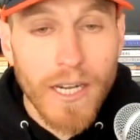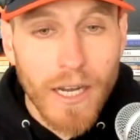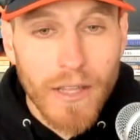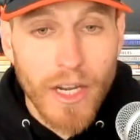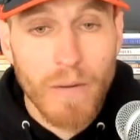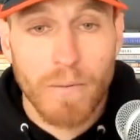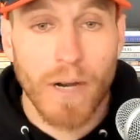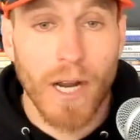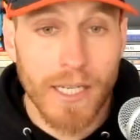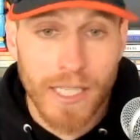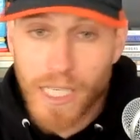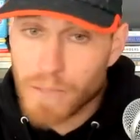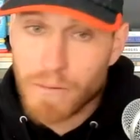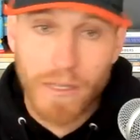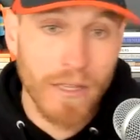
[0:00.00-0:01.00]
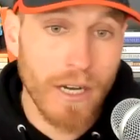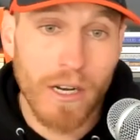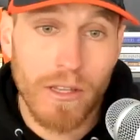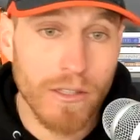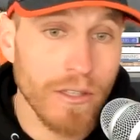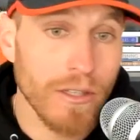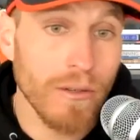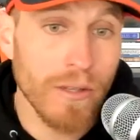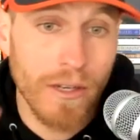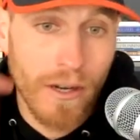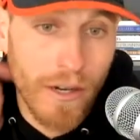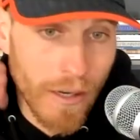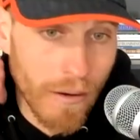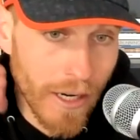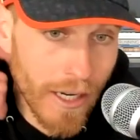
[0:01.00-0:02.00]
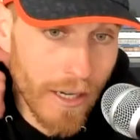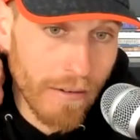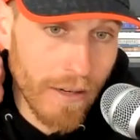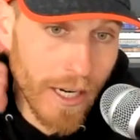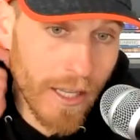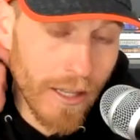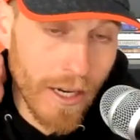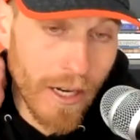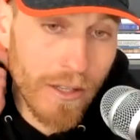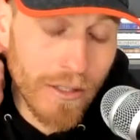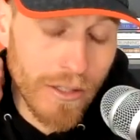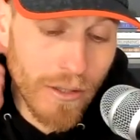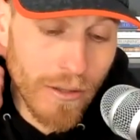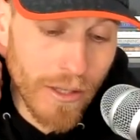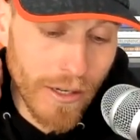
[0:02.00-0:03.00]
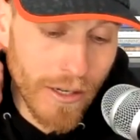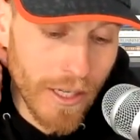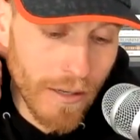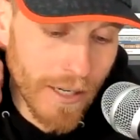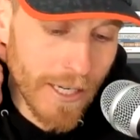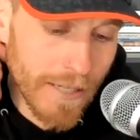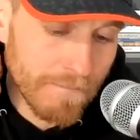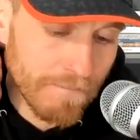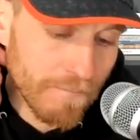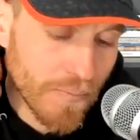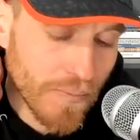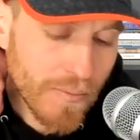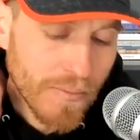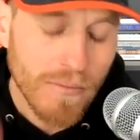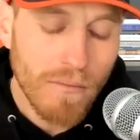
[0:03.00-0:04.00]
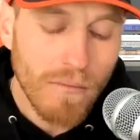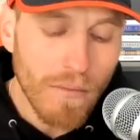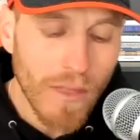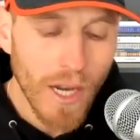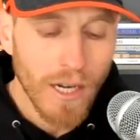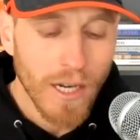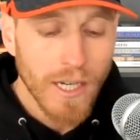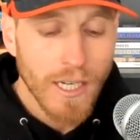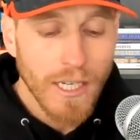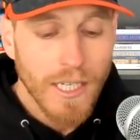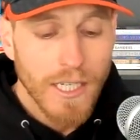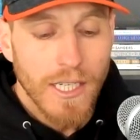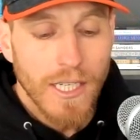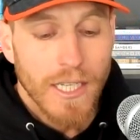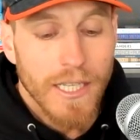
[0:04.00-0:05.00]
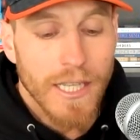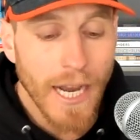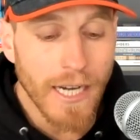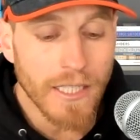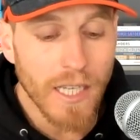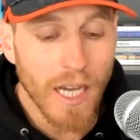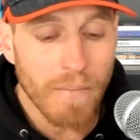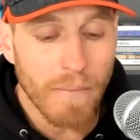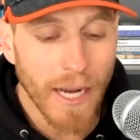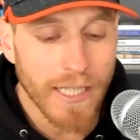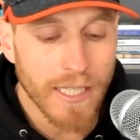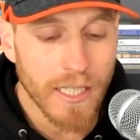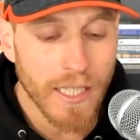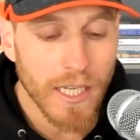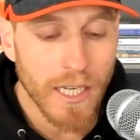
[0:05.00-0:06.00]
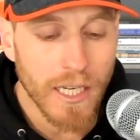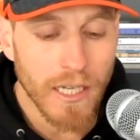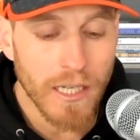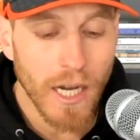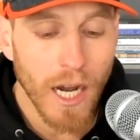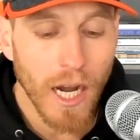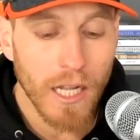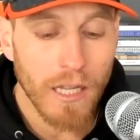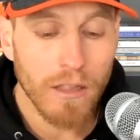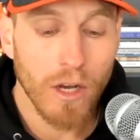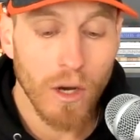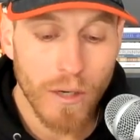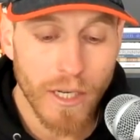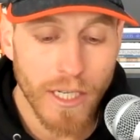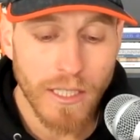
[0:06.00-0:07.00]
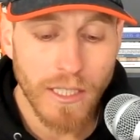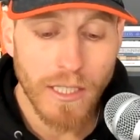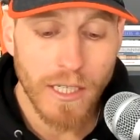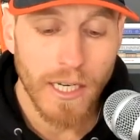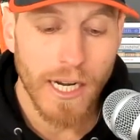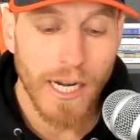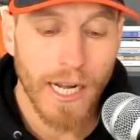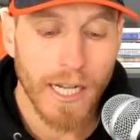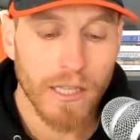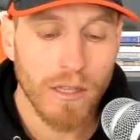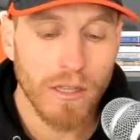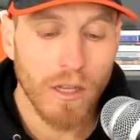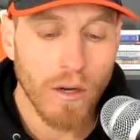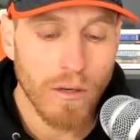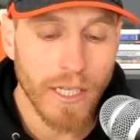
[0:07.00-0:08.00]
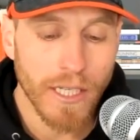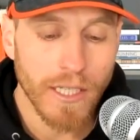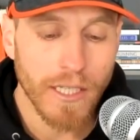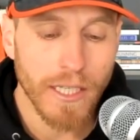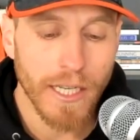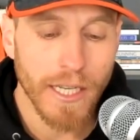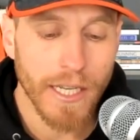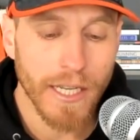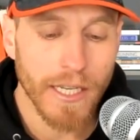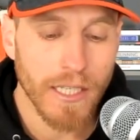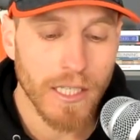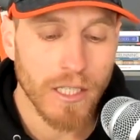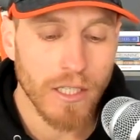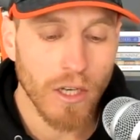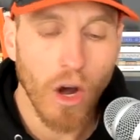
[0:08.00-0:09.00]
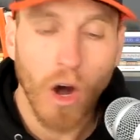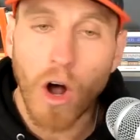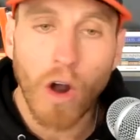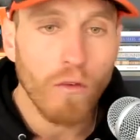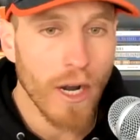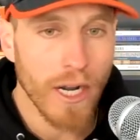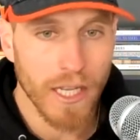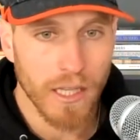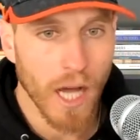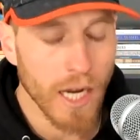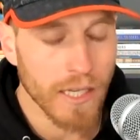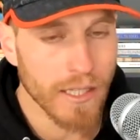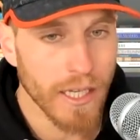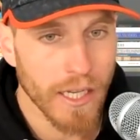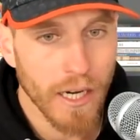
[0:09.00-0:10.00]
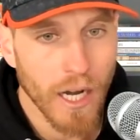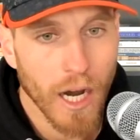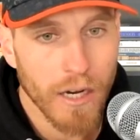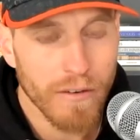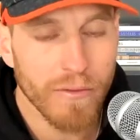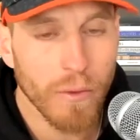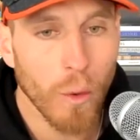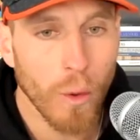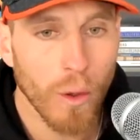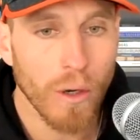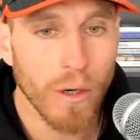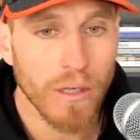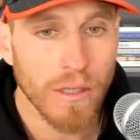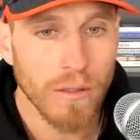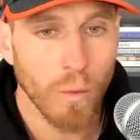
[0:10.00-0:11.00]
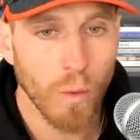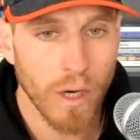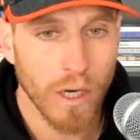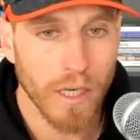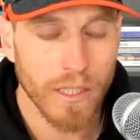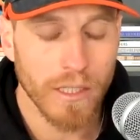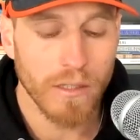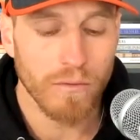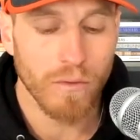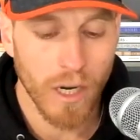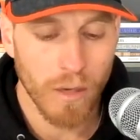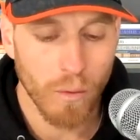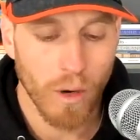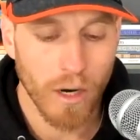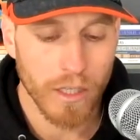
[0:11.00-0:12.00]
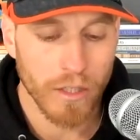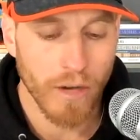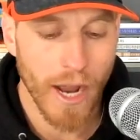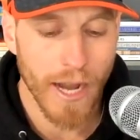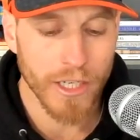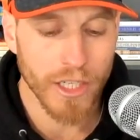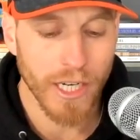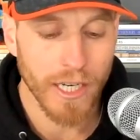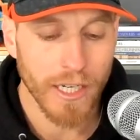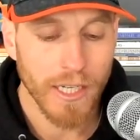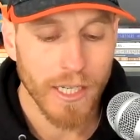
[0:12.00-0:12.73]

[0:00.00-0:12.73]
on their process, but they're the two that are doing it, right? They're the two that are doing it. Next up, I see Logan. And Logan is already locked in on a 4-1 run walk strategy.